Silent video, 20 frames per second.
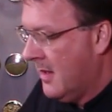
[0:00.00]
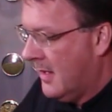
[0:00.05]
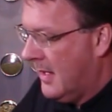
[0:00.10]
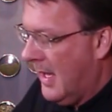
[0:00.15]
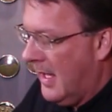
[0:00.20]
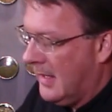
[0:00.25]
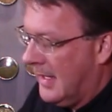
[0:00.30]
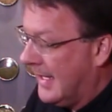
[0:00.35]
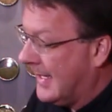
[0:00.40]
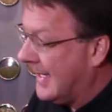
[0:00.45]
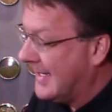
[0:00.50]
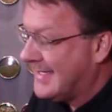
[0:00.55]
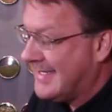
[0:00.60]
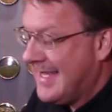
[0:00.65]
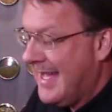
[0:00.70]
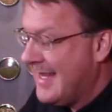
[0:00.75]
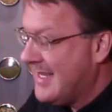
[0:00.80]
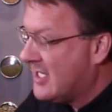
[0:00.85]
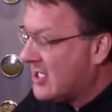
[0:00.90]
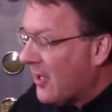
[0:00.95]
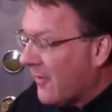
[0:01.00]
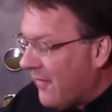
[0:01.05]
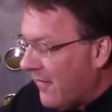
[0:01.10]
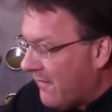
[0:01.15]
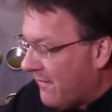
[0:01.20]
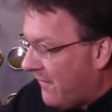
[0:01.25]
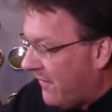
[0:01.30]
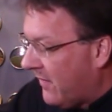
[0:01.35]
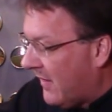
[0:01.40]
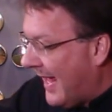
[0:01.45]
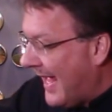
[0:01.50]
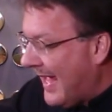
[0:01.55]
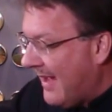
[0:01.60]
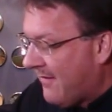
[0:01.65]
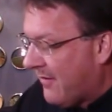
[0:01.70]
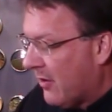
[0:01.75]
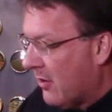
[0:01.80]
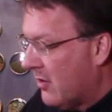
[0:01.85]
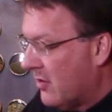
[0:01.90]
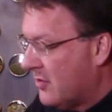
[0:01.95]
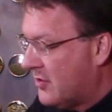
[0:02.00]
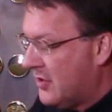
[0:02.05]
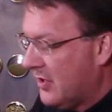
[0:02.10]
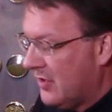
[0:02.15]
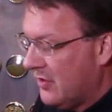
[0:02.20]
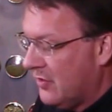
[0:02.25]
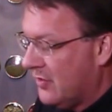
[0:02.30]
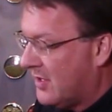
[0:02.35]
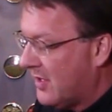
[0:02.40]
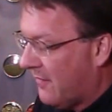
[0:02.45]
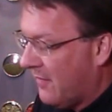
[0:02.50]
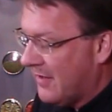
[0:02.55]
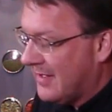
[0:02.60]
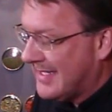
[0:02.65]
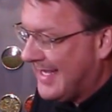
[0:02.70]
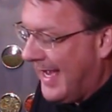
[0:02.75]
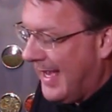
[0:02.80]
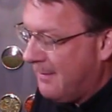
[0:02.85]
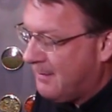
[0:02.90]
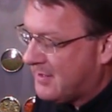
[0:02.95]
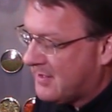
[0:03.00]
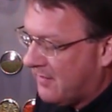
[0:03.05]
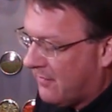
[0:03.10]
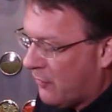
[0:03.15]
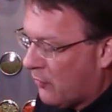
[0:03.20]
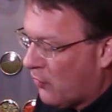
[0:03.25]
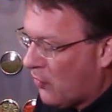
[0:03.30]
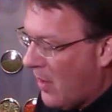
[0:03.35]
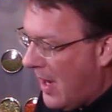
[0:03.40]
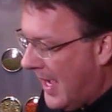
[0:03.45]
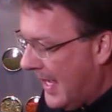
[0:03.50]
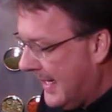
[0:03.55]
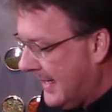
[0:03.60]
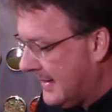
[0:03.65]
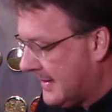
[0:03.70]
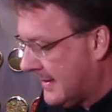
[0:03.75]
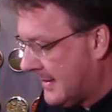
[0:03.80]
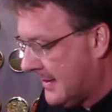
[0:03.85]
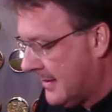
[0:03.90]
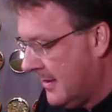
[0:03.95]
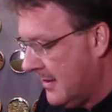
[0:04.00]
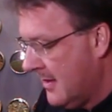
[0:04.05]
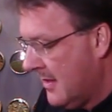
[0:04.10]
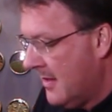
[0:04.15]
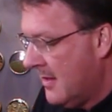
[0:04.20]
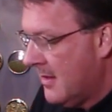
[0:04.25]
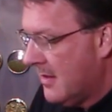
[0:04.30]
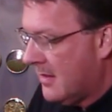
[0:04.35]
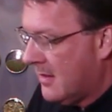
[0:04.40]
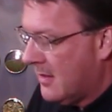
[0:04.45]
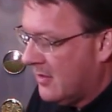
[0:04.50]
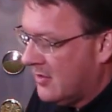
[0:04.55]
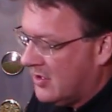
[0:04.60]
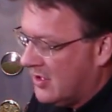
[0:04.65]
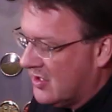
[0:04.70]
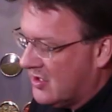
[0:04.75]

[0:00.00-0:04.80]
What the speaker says: Yeah, like I said, different flavors. You can do different types of rice. There's